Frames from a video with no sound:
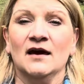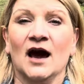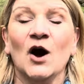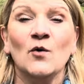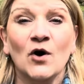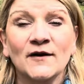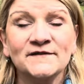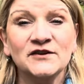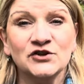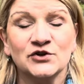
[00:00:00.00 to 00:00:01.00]
How
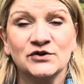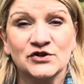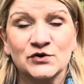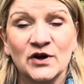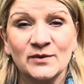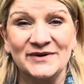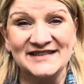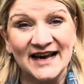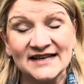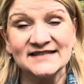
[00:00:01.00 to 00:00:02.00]
often should the soil be
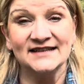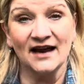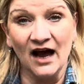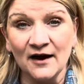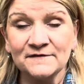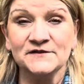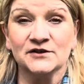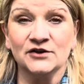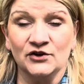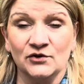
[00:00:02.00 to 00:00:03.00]
tested
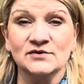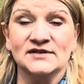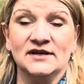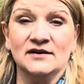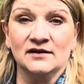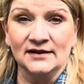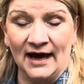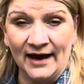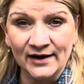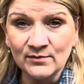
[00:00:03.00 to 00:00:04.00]
after using
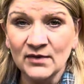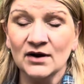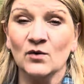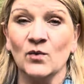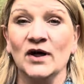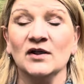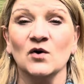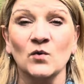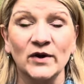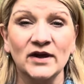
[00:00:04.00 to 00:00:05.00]
lime? Well,
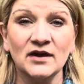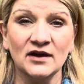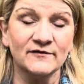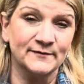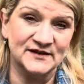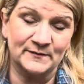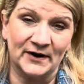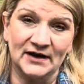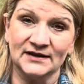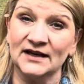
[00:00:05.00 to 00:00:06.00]
if we
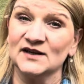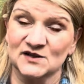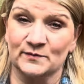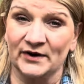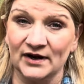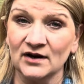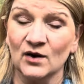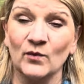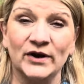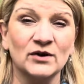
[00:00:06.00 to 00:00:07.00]
spread it in a spring,
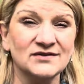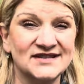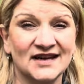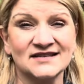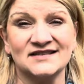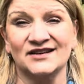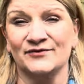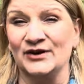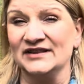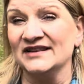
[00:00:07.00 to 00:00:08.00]
we don't test it
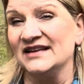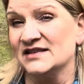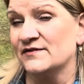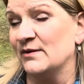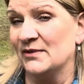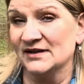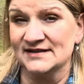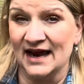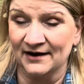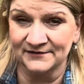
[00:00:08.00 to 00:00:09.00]
for at least 3 months
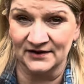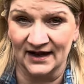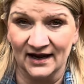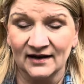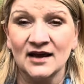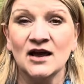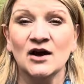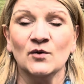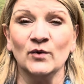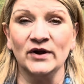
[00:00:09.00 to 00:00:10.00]
after that.
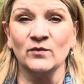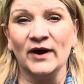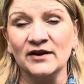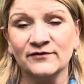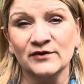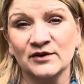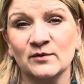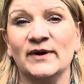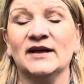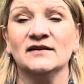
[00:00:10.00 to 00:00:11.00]
We wait for a little
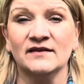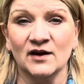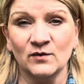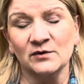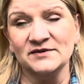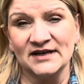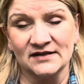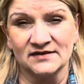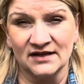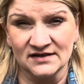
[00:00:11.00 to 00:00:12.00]
bit and then we'll
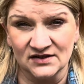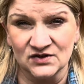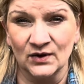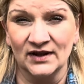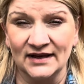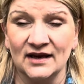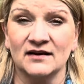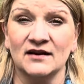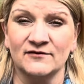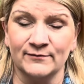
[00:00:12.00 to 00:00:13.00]
test the soil again
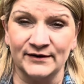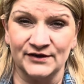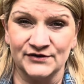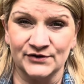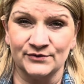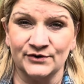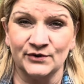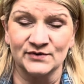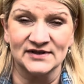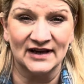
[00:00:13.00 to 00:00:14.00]
if we need to
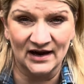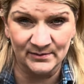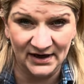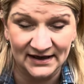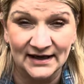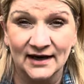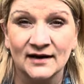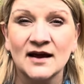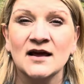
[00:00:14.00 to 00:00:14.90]
use lime again.